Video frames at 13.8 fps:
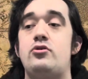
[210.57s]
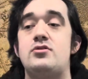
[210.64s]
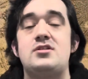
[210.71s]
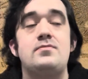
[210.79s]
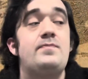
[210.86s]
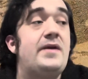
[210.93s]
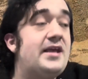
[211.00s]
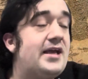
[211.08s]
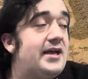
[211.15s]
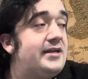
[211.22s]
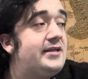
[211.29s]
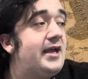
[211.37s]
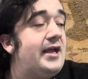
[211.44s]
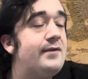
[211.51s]
Spearhead
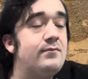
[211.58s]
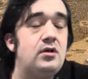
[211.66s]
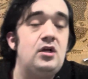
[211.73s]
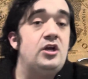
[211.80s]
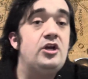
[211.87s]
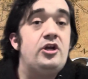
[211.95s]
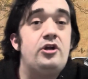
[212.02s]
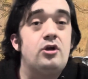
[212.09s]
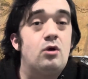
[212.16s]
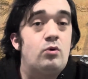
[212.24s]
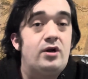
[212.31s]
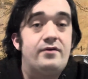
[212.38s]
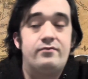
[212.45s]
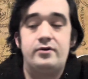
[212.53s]
game,
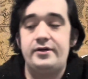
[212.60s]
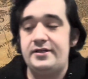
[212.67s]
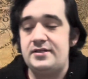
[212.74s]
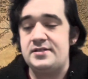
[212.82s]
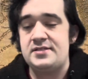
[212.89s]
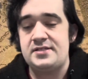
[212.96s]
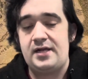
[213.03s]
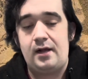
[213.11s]
whatever it is.